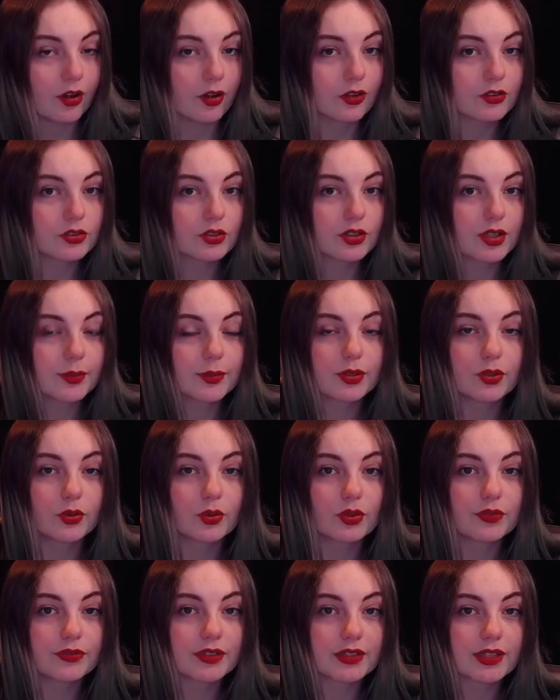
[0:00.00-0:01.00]
Also, let me
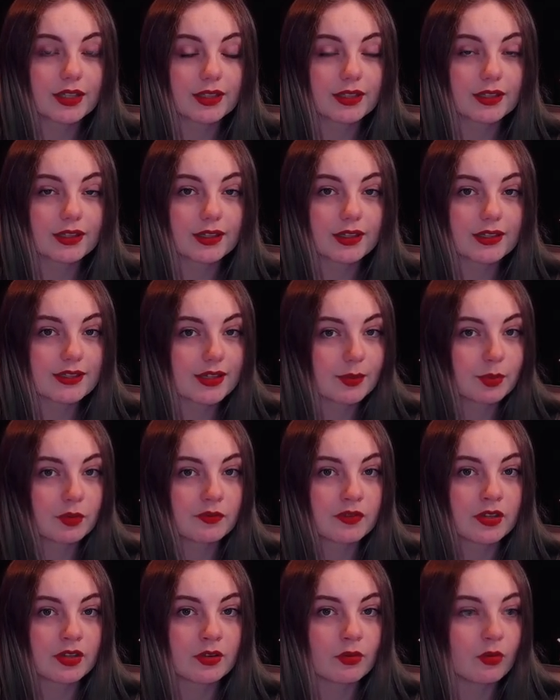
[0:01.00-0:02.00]
know if you'd like a separate
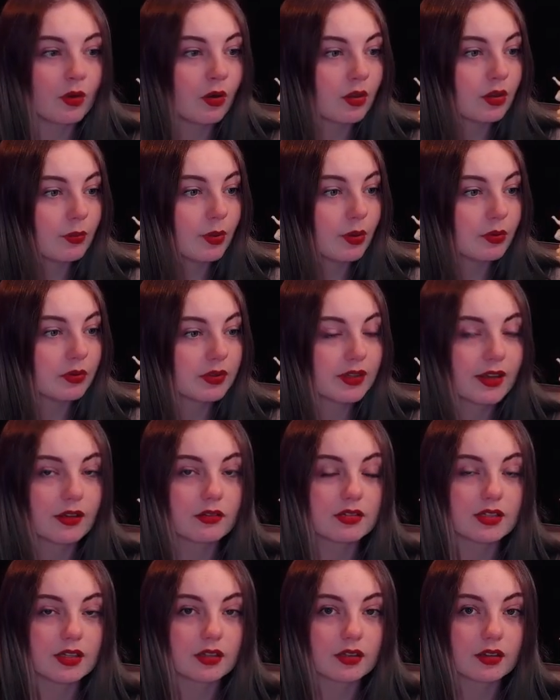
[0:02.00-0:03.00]
video all about
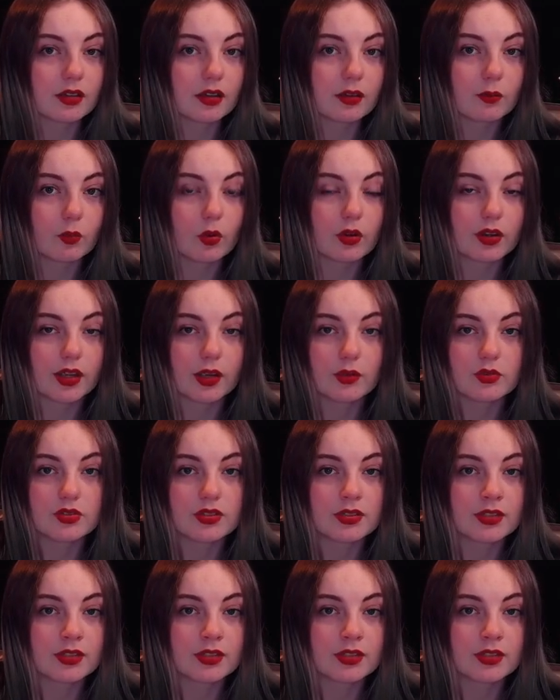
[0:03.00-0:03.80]
Celtic and what counts as